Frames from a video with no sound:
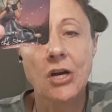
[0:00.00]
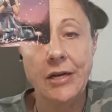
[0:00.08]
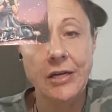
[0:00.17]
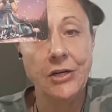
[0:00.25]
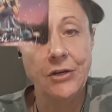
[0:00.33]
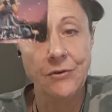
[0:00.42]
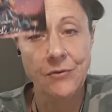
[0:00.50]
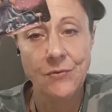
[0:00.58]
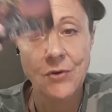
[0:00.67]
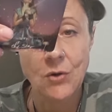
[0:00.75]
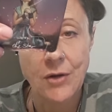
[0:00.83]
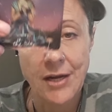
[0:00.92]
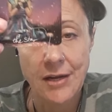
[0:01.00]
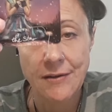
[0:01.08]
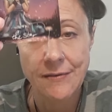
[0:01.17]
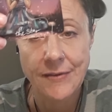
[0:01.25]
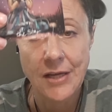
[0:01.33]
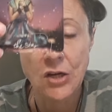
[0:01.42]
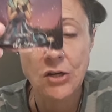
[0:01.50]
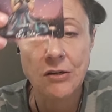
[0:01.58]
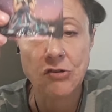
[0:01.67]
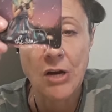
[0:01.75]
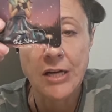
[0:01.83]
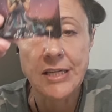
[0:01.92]
here, okay? They could have
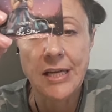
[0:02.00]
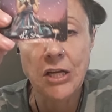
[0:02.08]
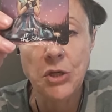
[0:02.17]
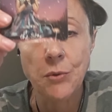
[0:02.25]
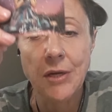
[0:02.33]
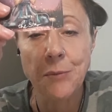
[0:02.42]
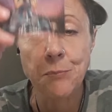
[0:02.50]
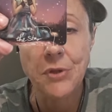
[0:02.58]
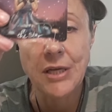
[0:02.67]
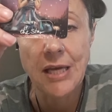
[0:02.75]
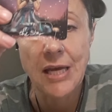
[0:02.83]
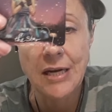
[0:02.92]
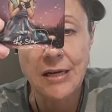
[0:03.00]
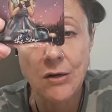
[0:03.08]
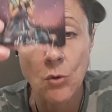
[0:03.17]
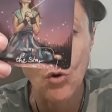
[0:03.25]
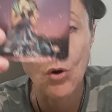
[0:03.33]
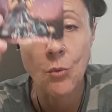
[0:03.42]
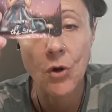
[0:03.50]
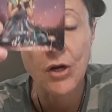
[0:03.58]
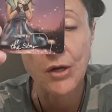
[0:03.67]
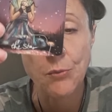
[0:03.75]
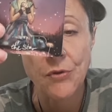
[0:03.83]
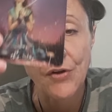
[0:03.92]
tried to get you implicated or
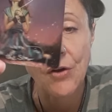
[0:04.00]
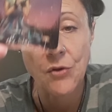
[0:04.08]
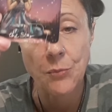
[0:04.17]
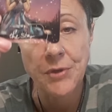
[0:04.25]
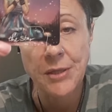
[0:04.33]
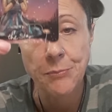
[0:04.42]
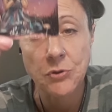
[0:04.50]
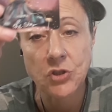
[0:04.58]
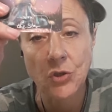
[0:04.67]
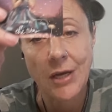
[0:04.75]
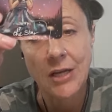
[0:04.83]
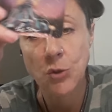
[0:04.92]
working with other people to get